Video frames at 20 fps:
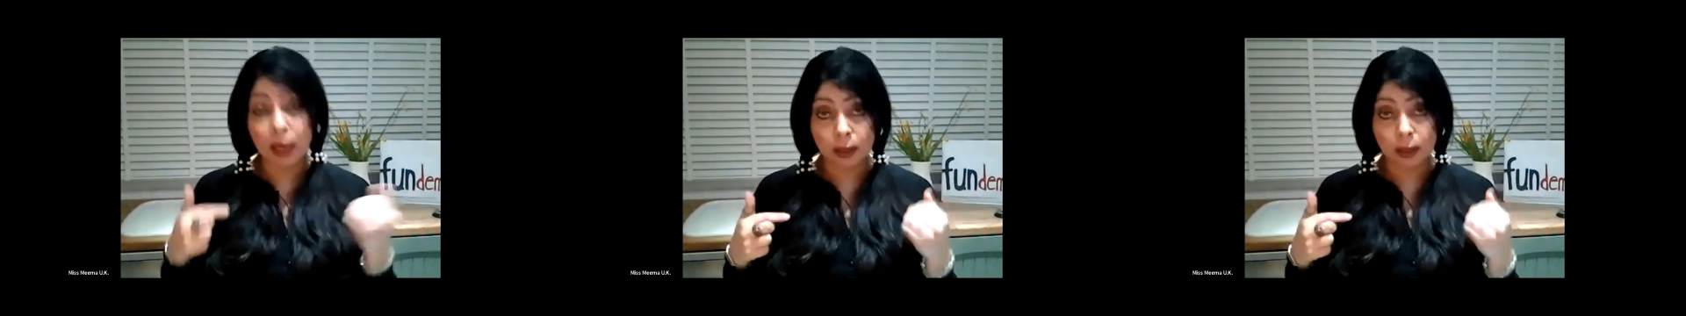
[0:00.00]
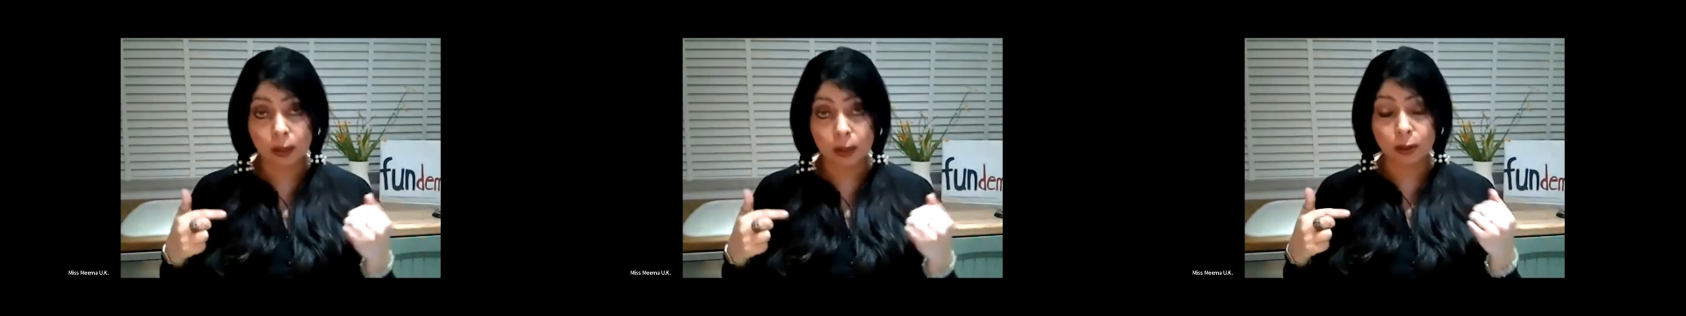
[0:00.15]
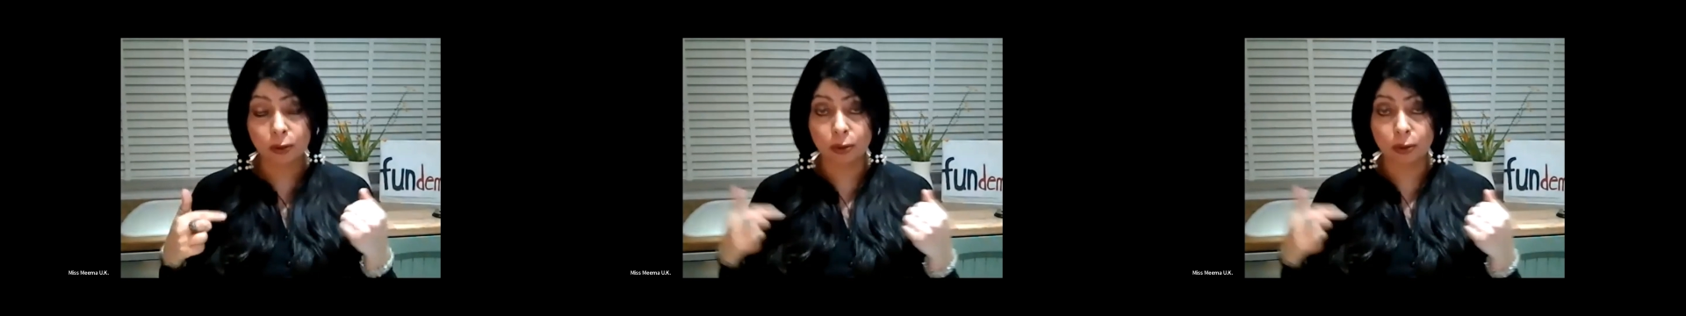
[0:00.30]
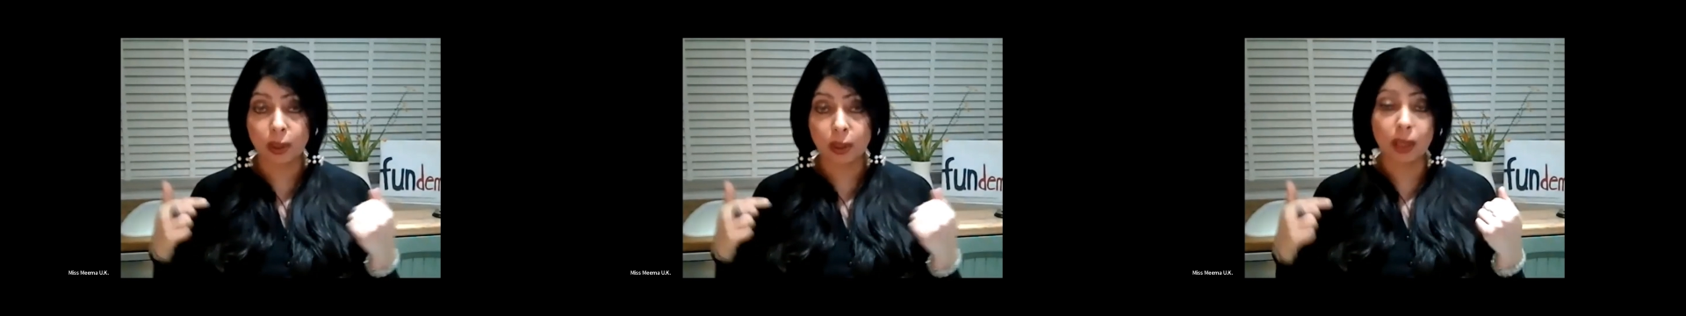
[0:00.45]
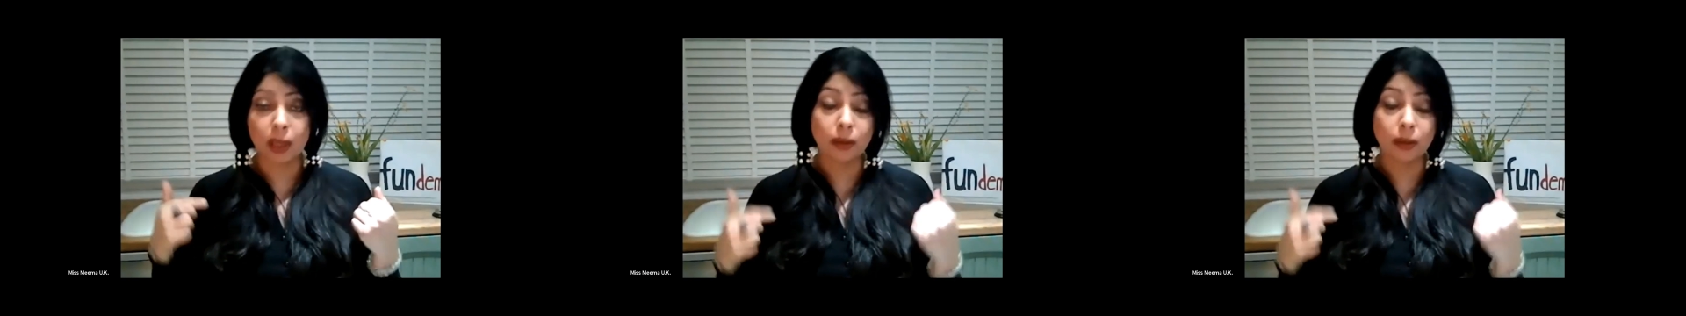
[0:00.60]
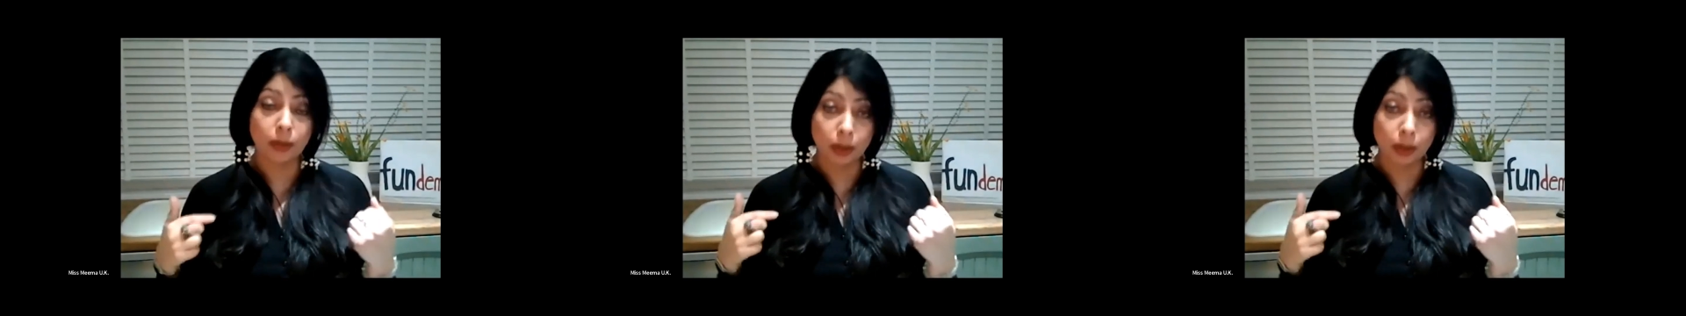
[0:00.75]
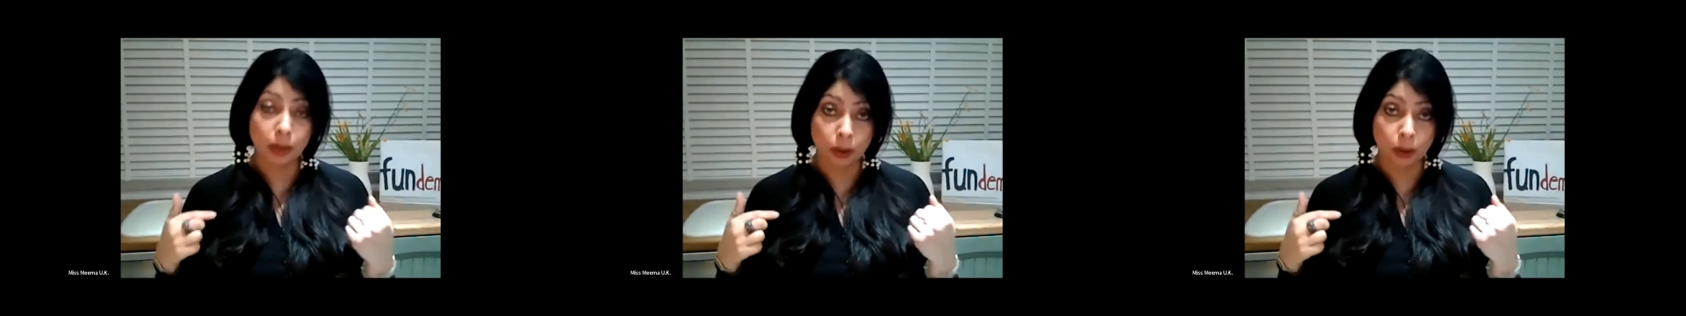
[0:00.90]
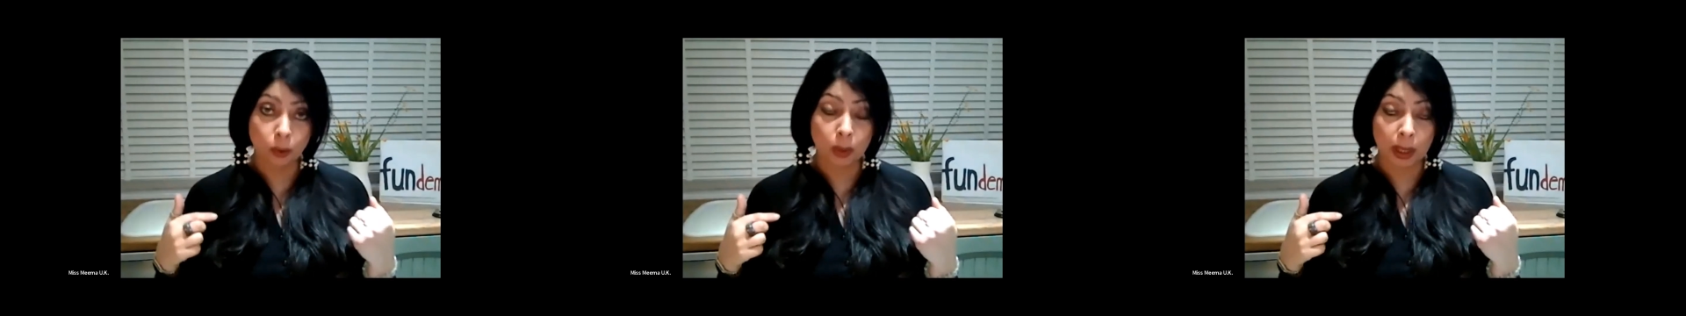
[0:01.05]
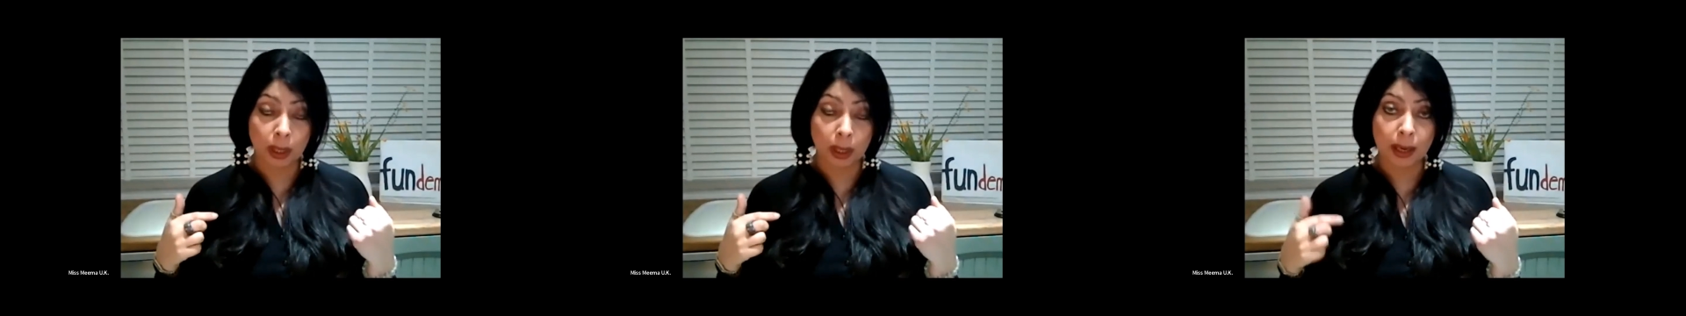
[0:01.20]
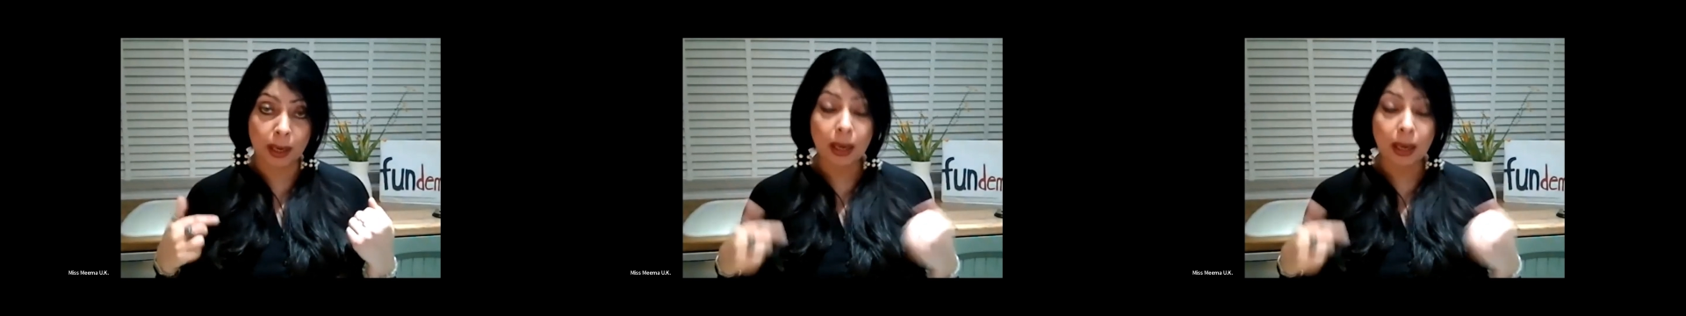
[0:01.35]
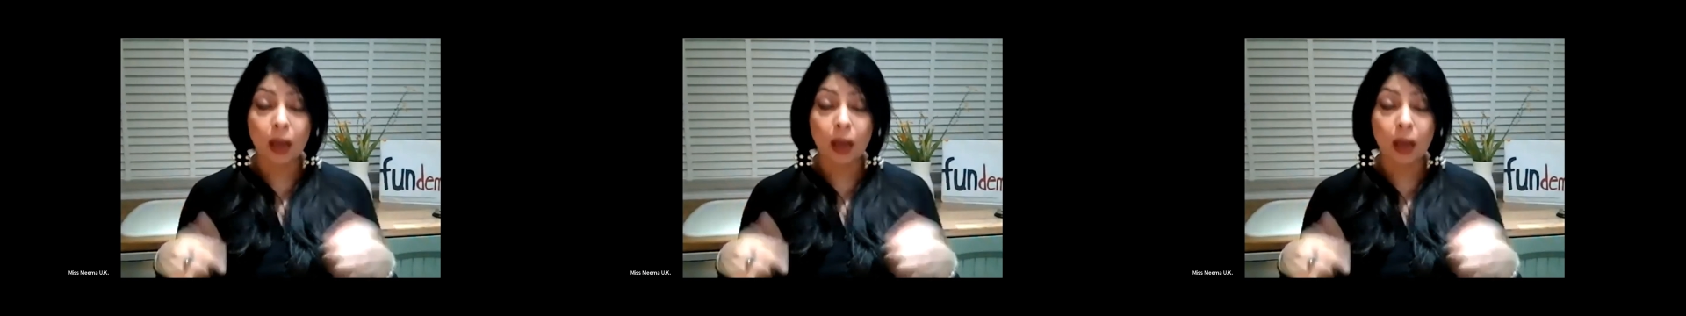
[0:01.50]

country, in the UK,